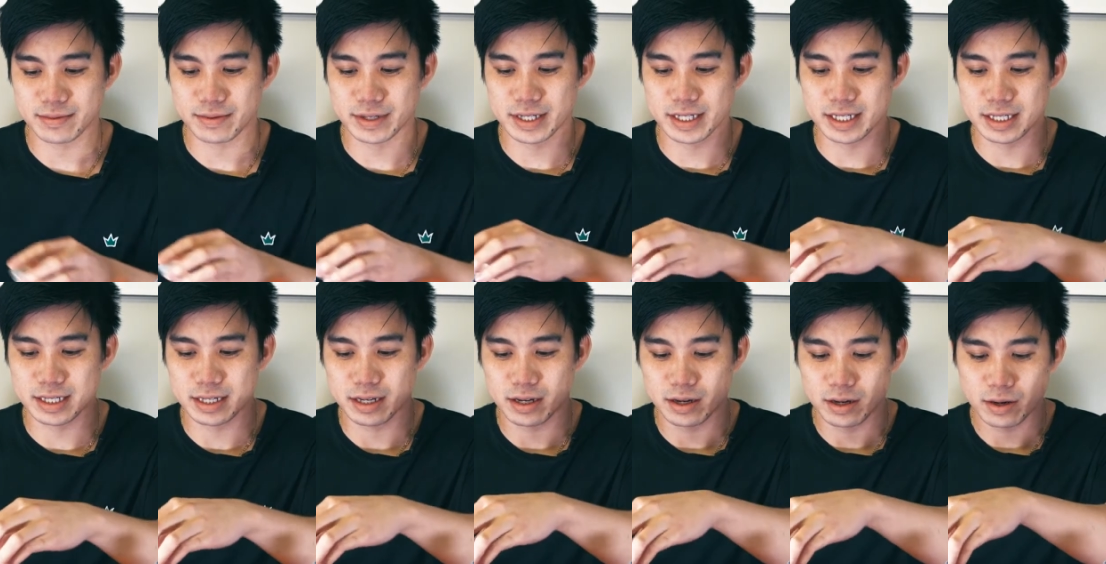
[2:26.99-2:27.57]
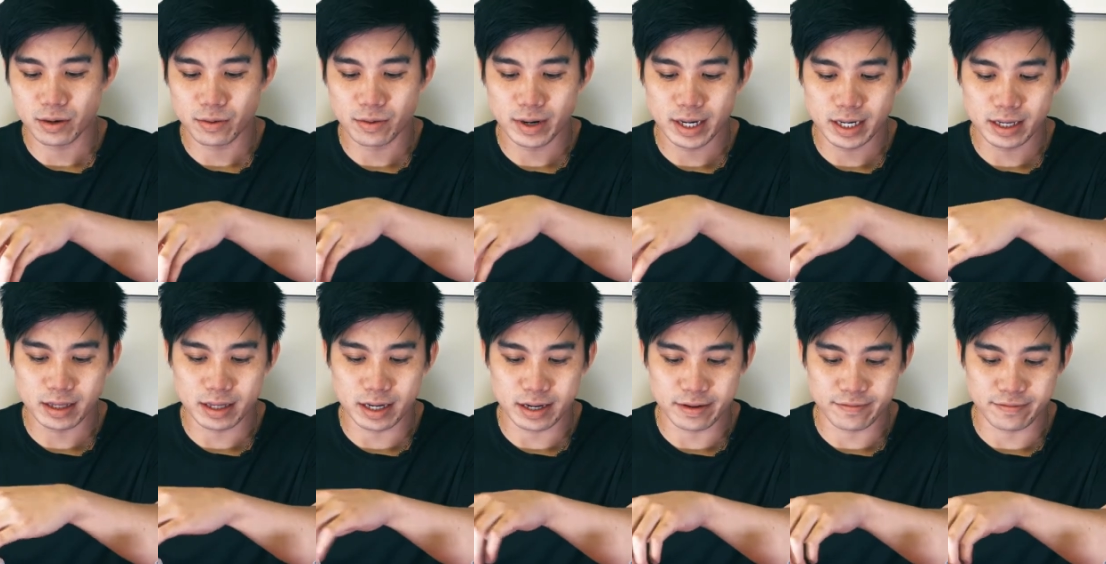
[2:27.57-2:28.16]
which is quite
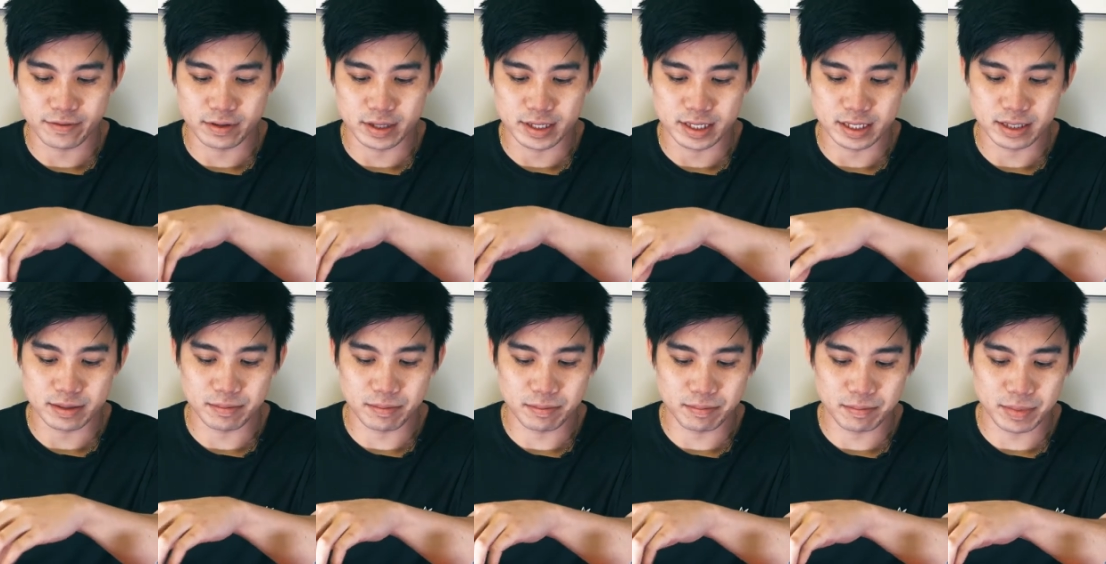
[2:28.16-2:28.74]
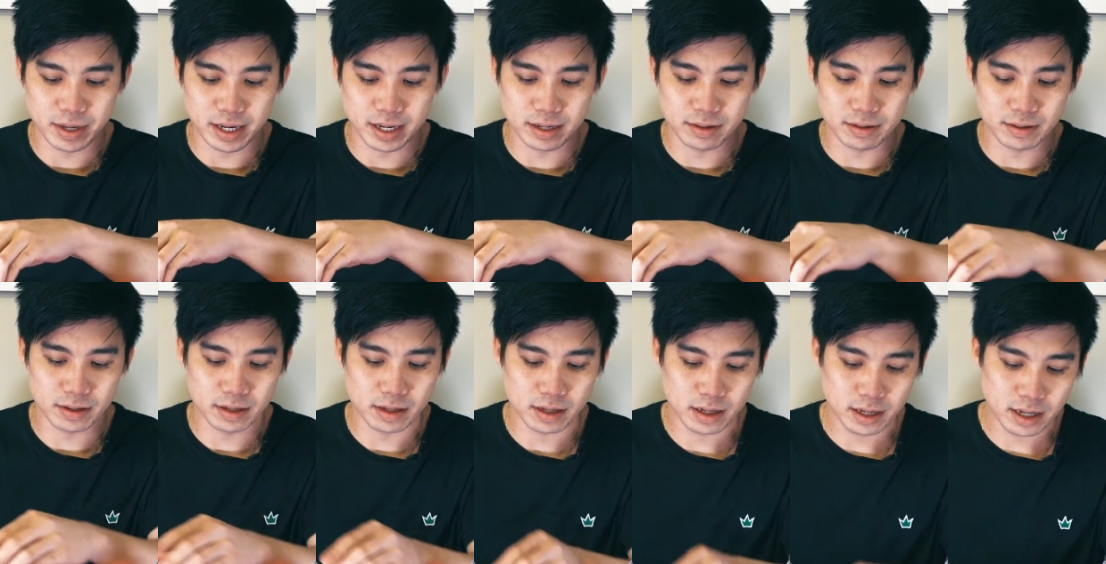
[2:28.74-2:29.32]
a lot for this
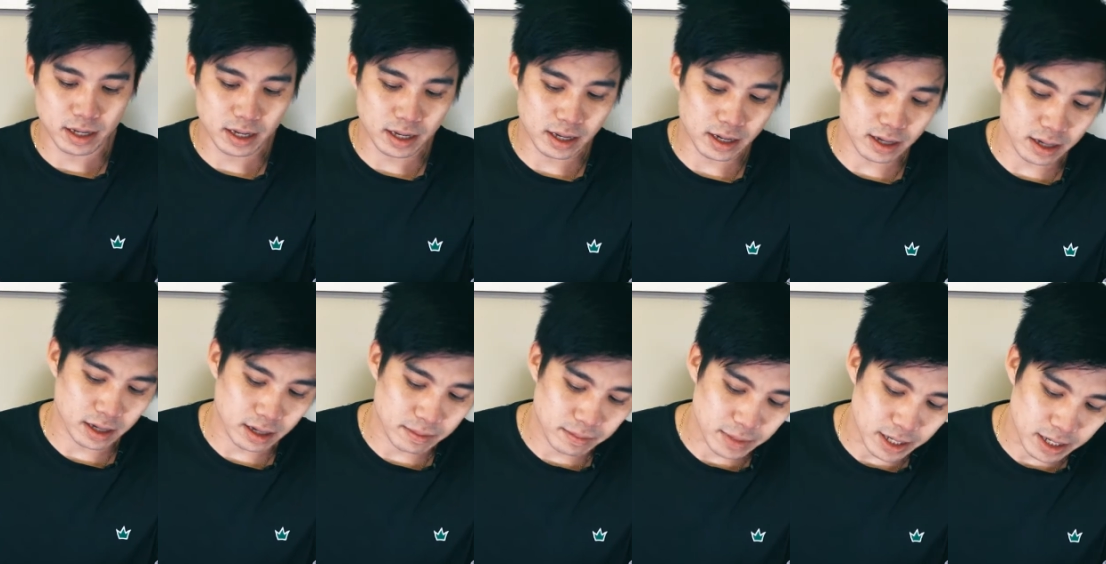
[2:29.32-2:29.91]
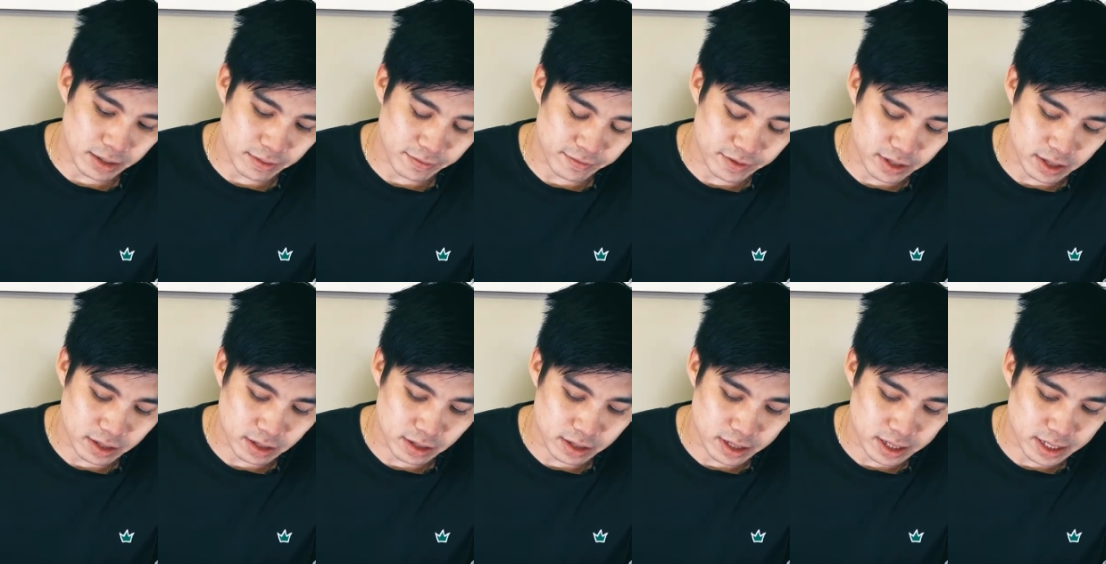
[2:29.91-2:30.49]
bottle. And if
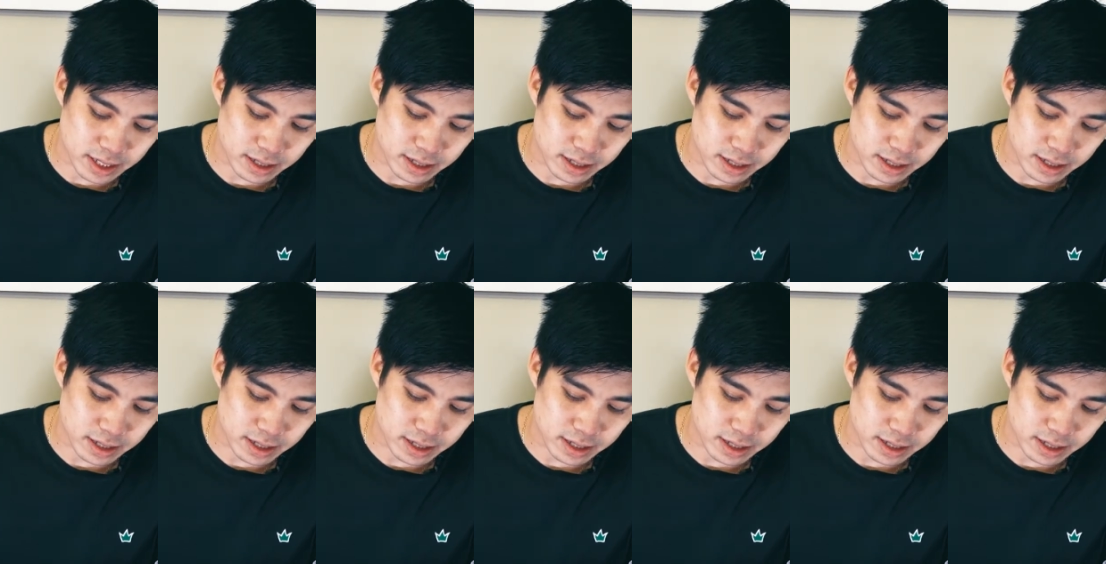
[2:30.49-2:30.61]
we look